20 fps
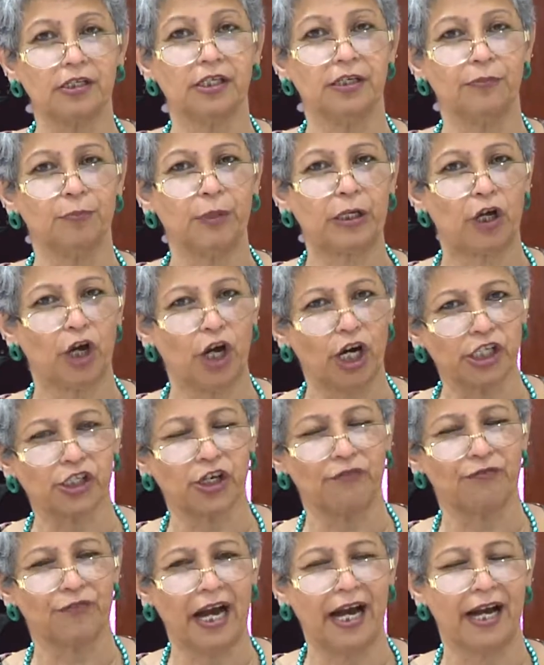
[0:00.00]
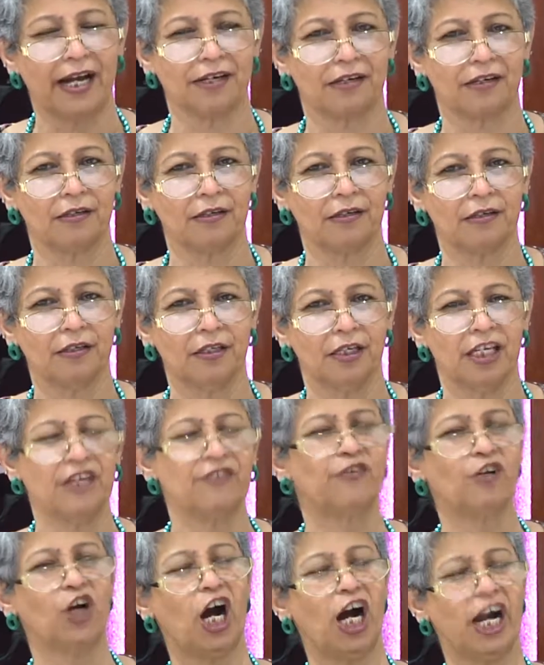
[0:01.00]
because of that,
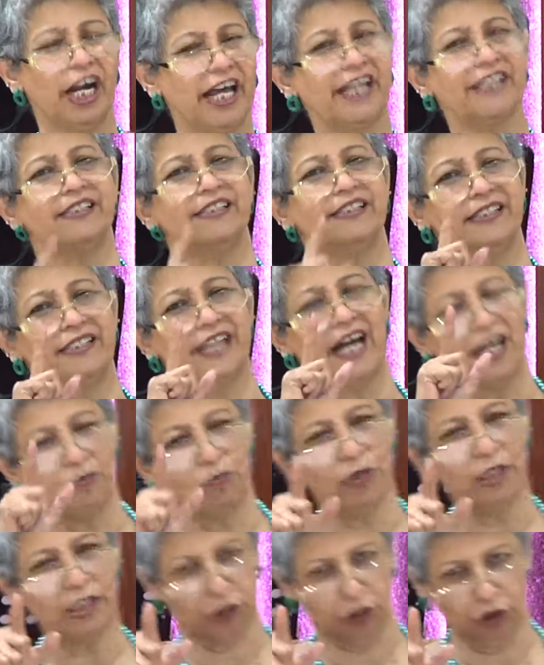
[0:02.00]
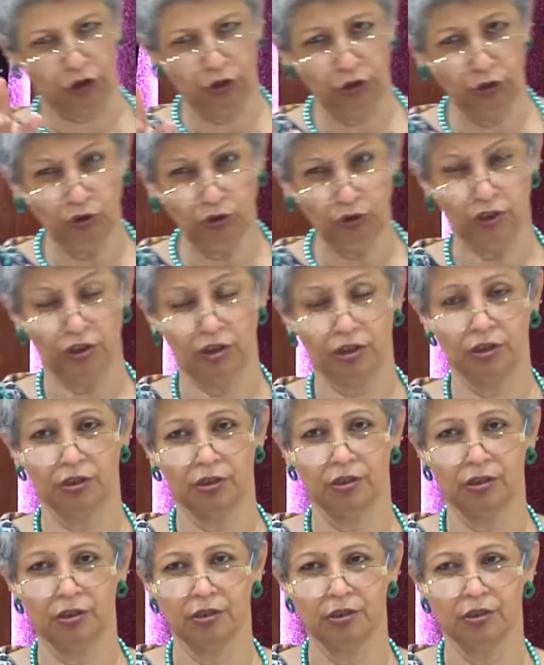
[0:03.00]
if God hasn't done with you,
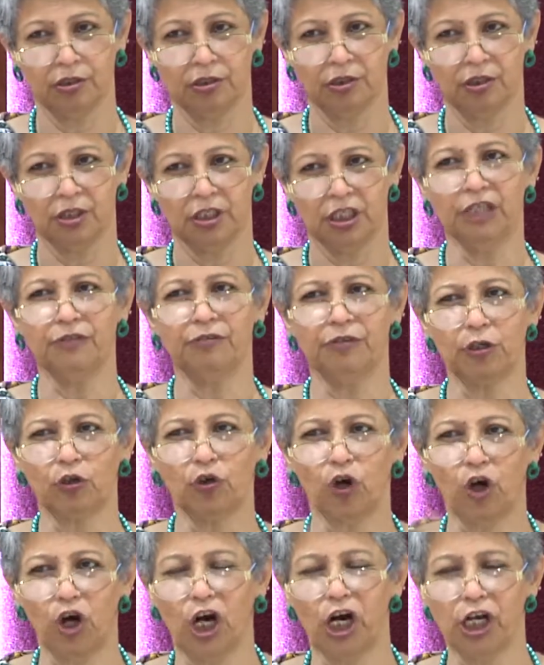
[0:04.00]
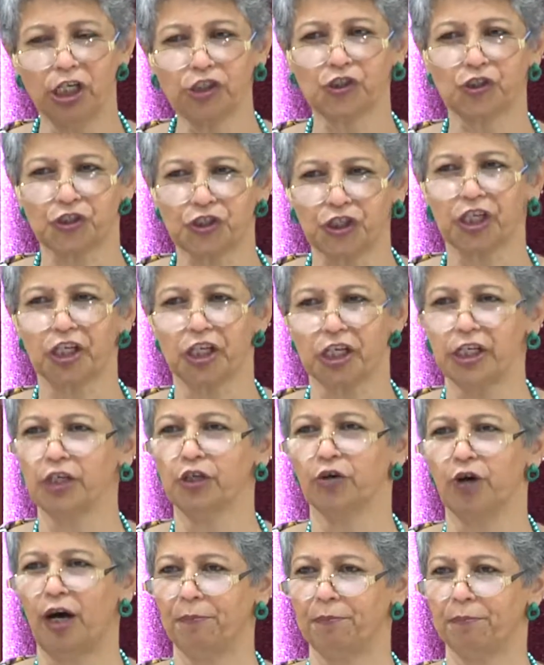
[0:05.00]
He will go on stirring
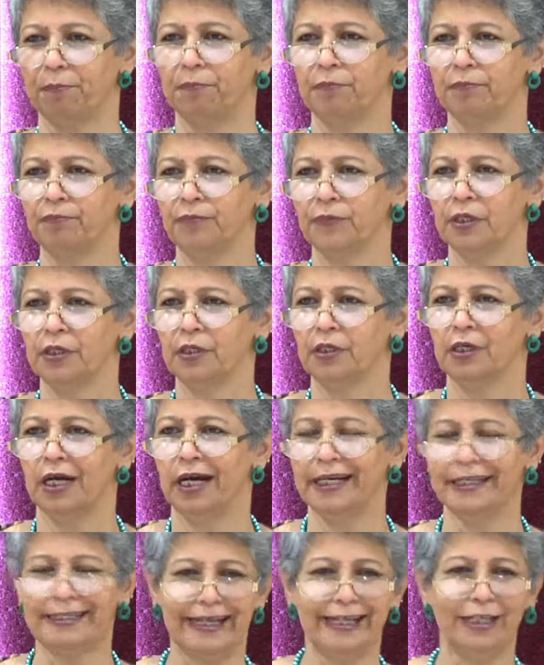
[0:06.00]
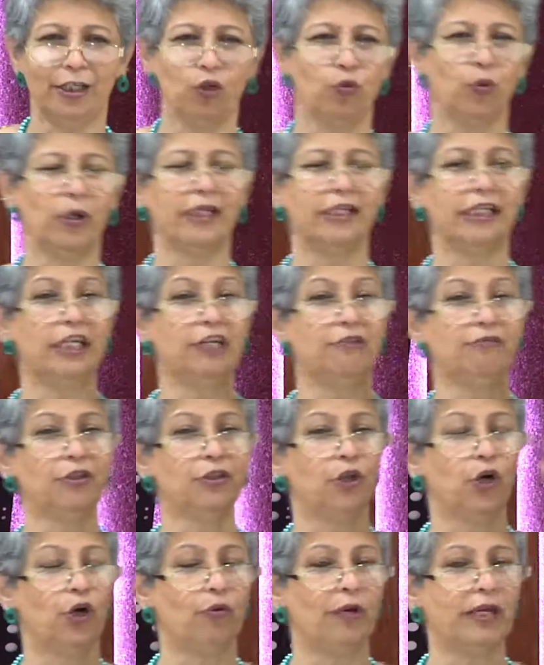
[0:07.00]
you up. I tell you, even
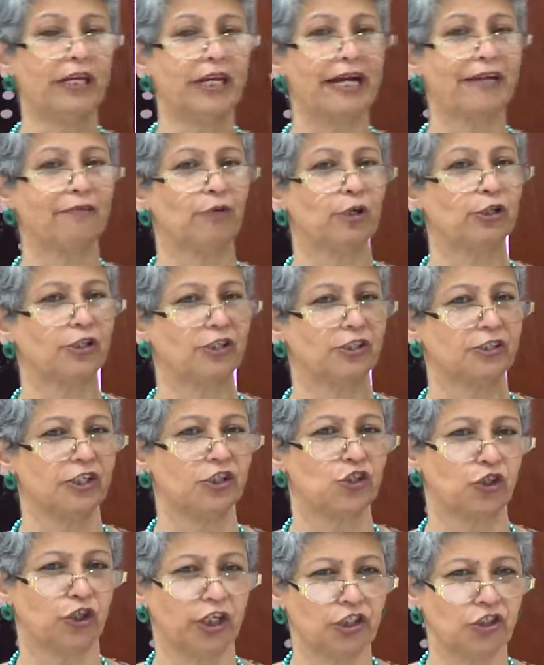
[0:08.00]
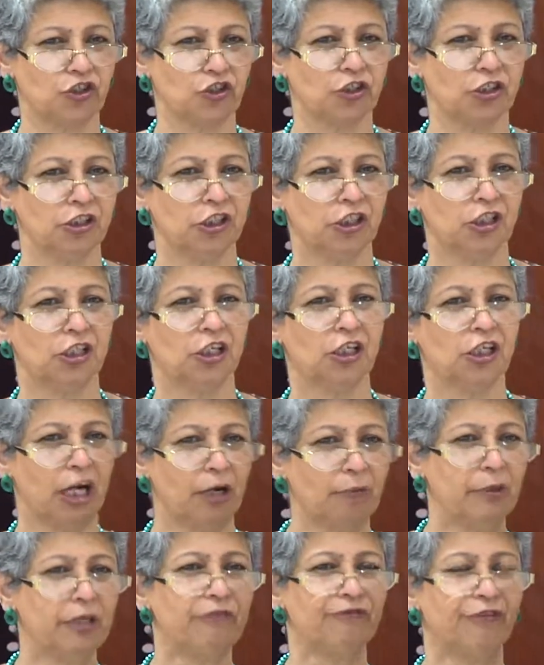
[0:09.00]
though when I was in the church,
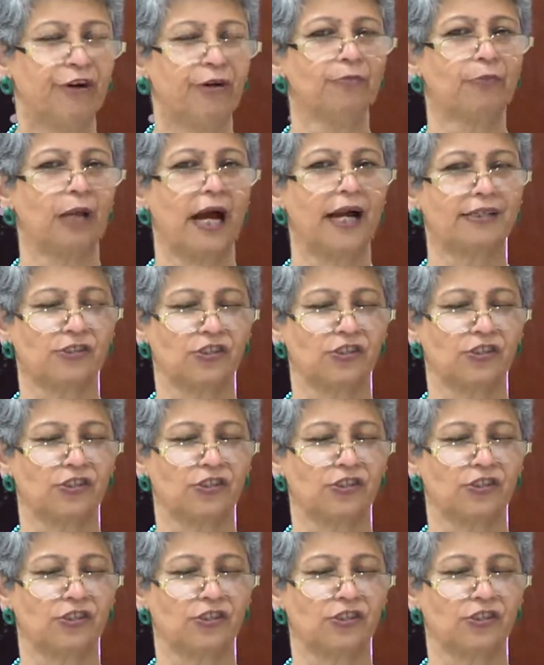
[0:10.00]
coming from at